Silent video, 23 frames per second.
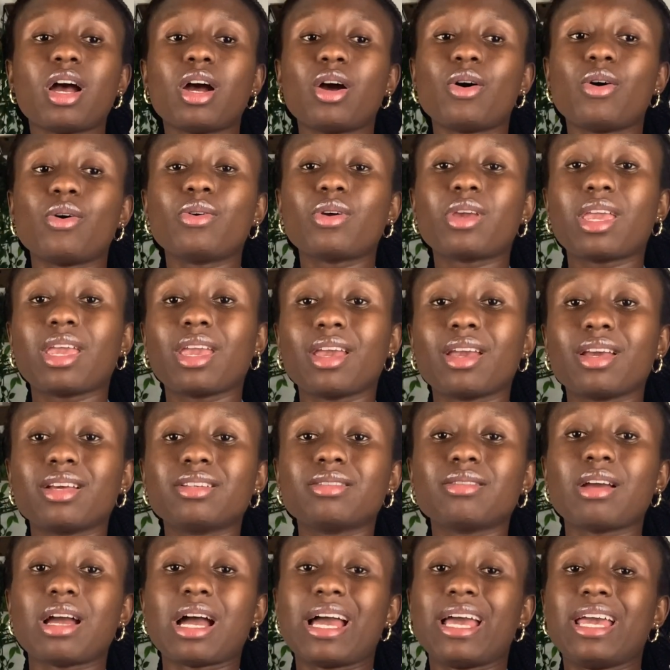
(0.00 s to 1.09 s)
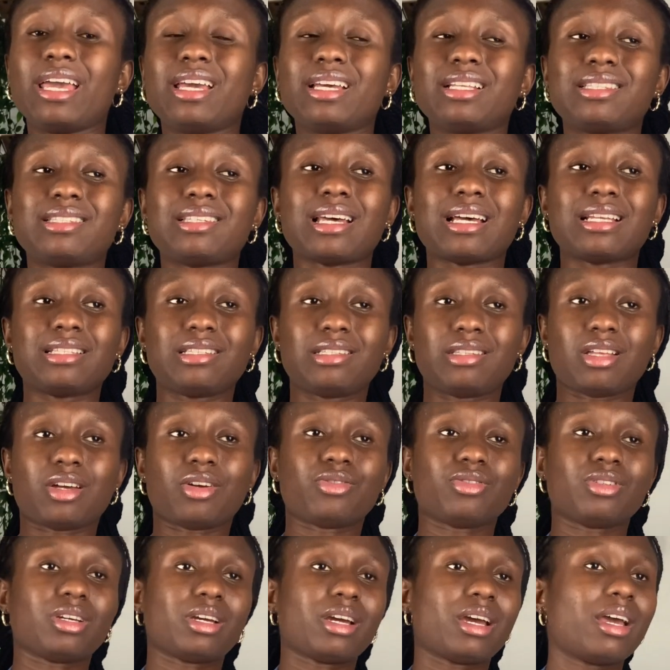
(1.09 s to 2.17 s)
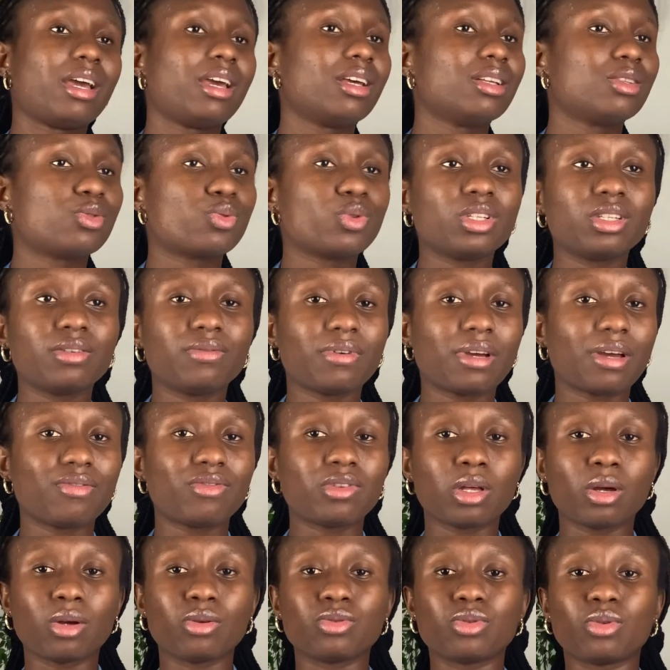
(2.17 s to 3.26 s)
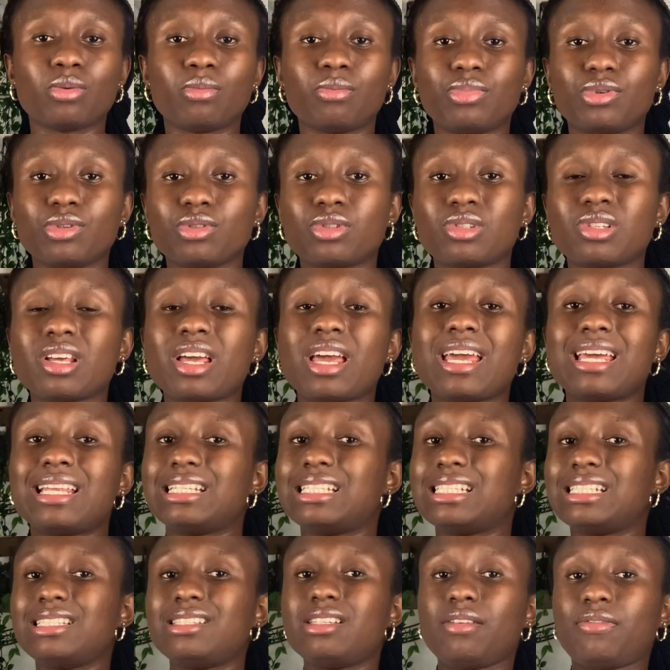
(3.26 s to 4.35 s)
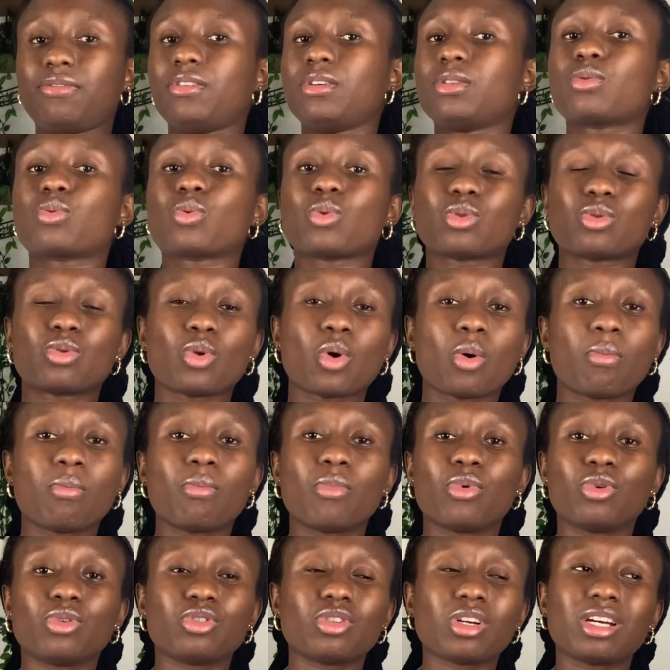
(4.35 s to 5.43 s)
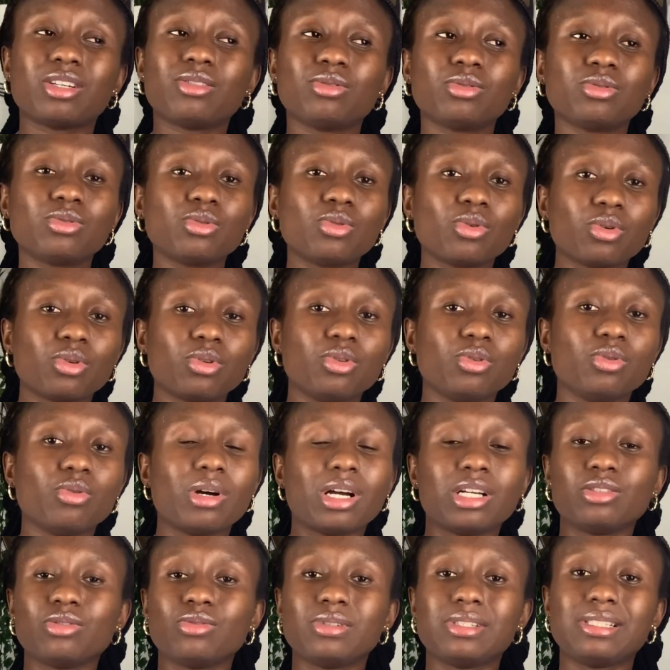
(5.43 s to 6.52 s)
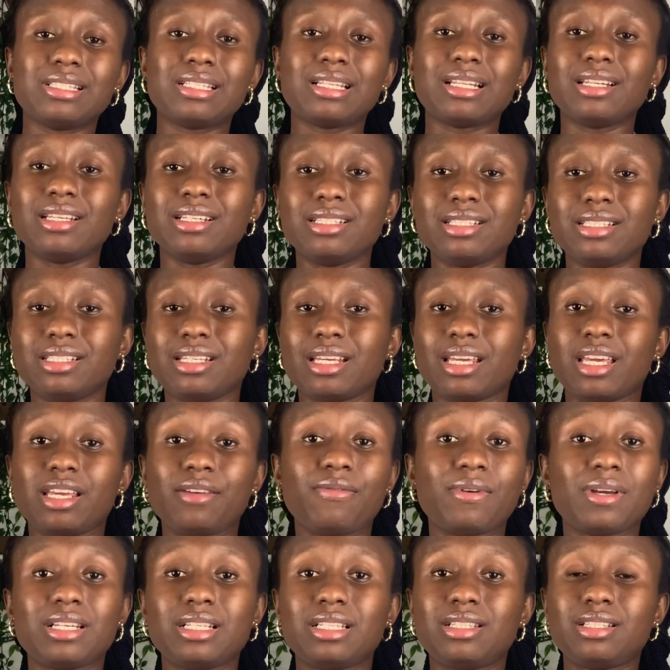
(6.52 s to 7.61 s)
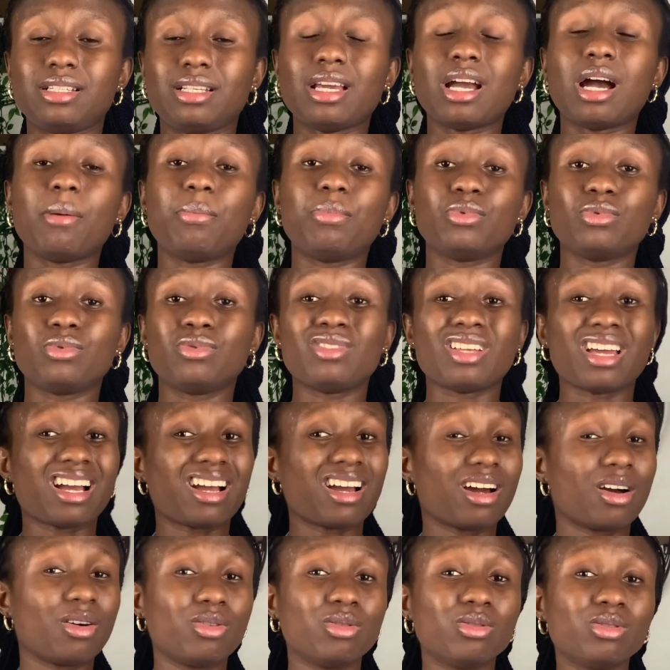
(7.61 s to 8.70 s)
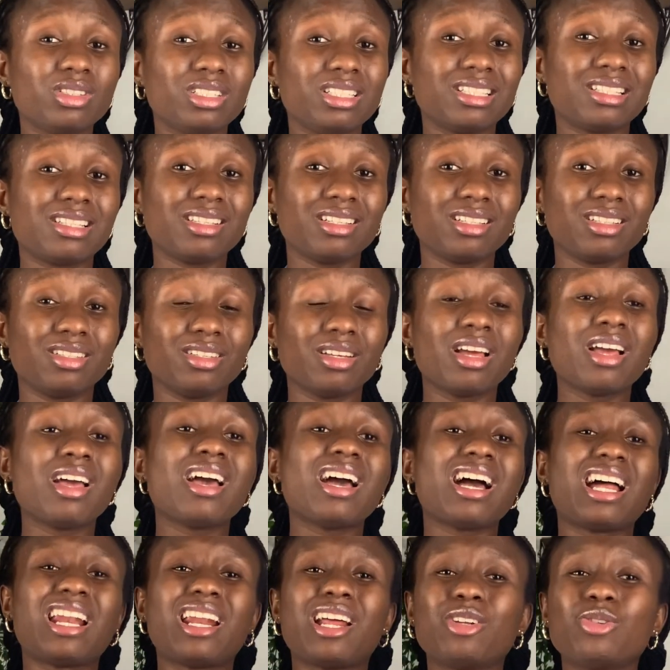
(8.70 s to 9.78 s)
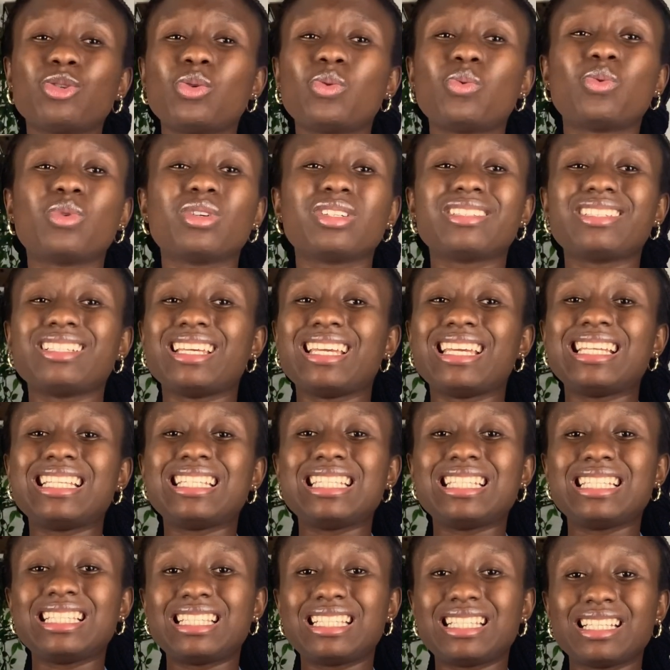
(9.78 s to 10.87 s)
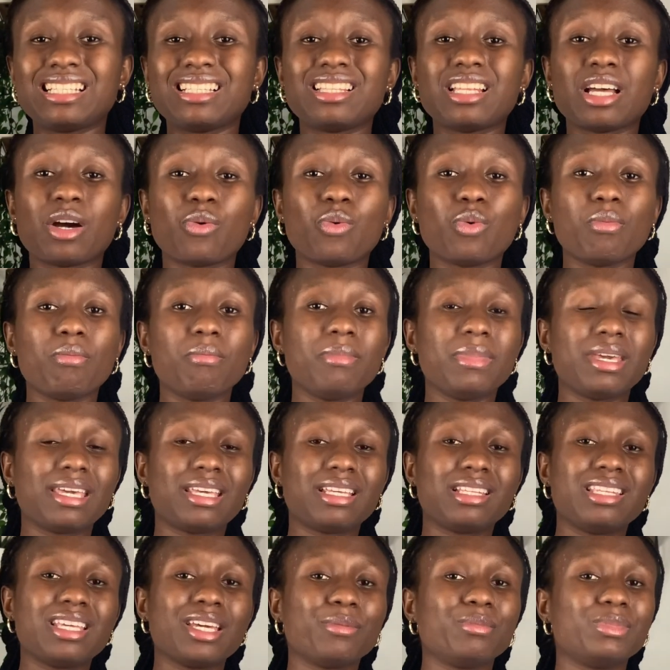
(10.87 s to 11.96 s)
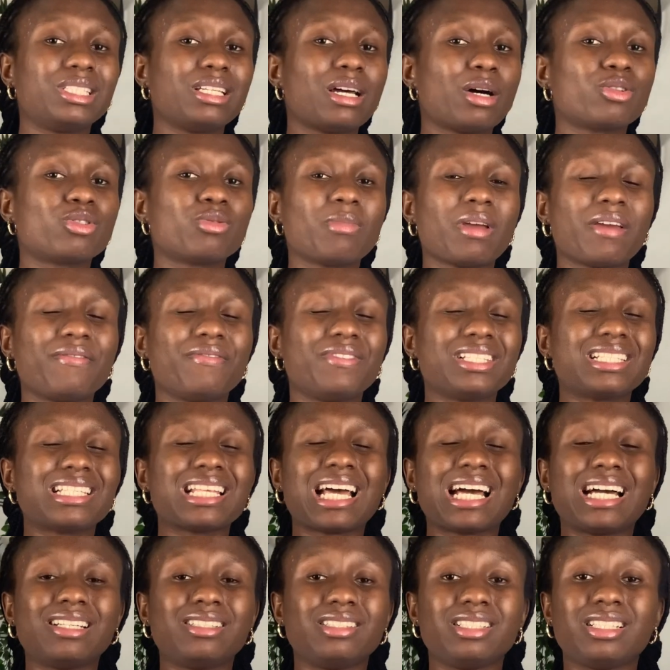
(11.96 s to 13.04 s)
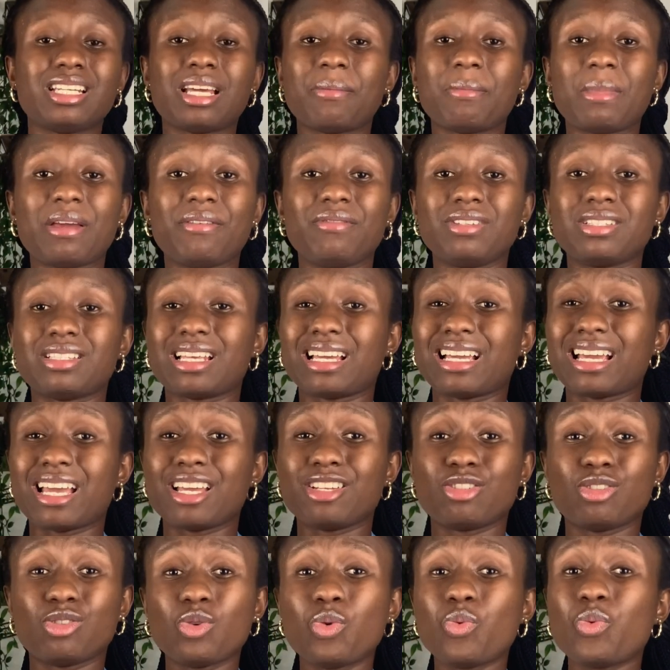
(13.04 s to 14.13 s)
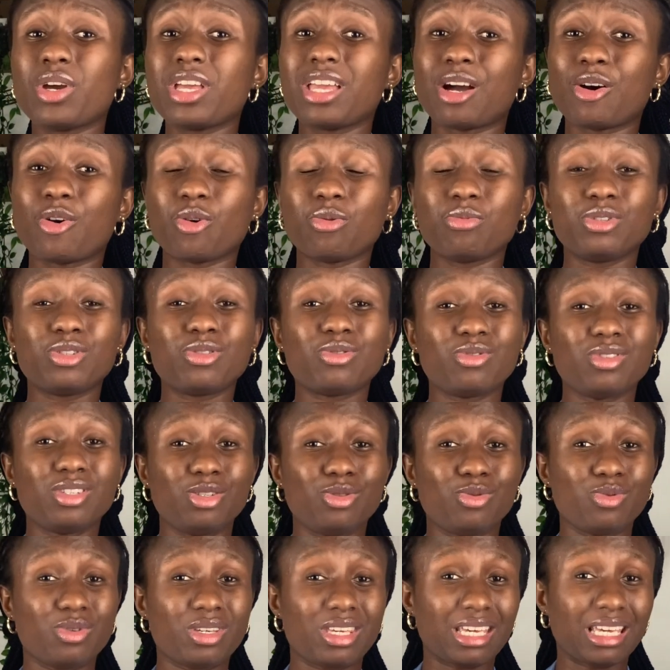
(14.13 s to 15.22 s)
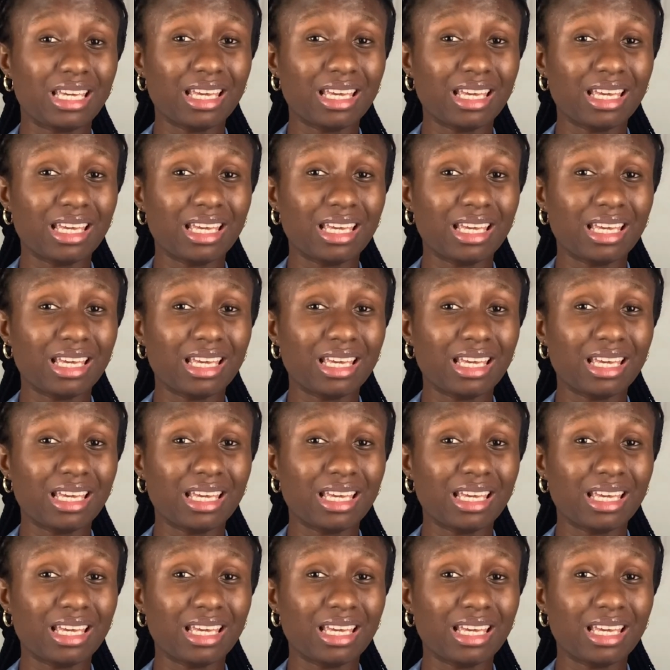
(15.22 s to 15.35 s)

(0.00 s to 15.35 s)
okay, I heard 30,000, I heard 25,000, but the difference was not much. I don't know you, I know this lady. If anything happens, I can hold this lady, and I don't want anything that will make them doubt my visa and deny my visa. Guys, you know when you're coming to the UK,